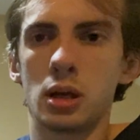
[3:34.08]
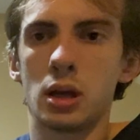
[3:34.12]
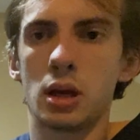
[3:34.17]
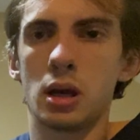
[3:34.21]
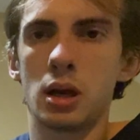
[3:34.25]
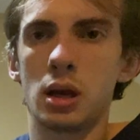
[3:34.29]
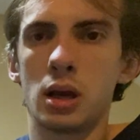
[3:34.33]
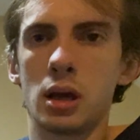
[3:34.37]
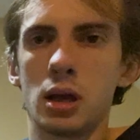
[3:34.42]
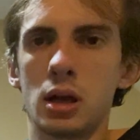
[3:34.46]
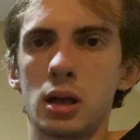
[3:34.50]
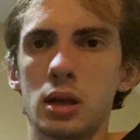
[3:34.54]

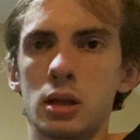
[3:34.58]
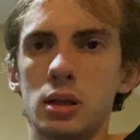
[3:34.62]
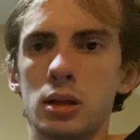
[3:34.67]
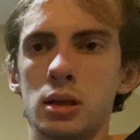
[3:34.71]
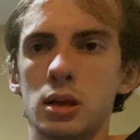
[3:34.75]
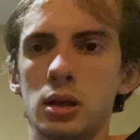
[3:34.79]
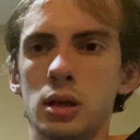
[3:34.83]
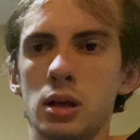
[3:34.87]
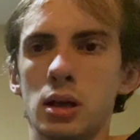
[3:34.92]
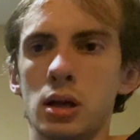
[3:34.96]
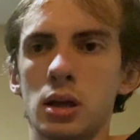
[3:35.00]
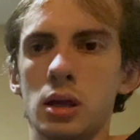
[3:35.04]
And
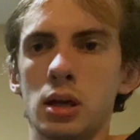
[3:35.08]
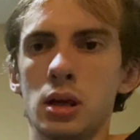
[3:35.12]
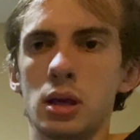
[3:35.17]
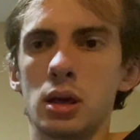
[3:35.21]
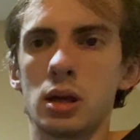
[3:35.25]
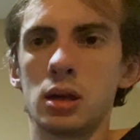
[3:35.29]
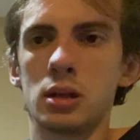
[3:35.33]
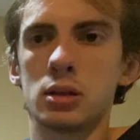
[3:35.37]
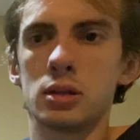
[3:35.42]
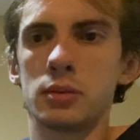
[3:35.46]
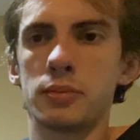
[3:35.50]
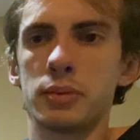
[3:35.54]

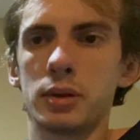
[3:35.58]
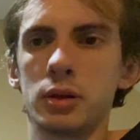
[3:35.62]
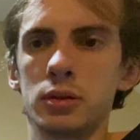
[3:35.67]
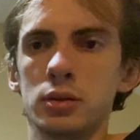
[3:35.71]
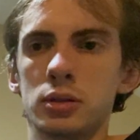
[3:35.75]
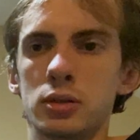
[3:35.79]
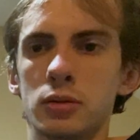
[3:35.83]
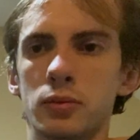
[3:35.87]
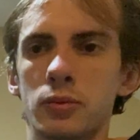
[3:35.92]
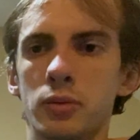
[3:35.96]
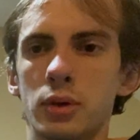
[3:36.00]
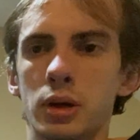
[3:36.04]
it's supposed
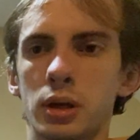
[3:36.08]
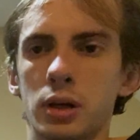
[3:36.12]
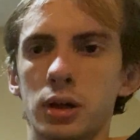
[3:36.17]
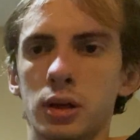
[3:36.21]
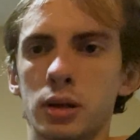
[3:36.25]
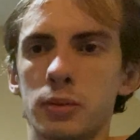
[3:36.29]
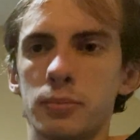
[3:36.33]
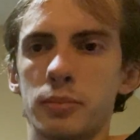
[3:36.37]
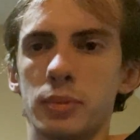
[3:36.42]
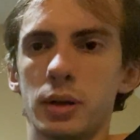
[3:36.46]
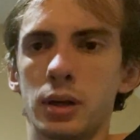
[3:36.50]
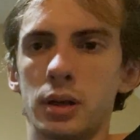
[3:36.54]
to
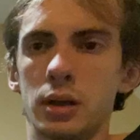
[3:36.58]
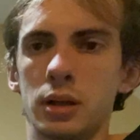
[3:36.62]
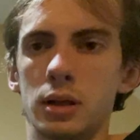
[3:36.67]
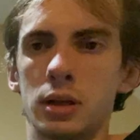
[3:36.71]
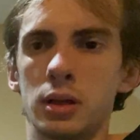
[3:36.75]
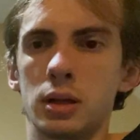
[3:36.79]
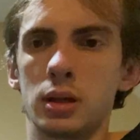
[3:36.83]
work, but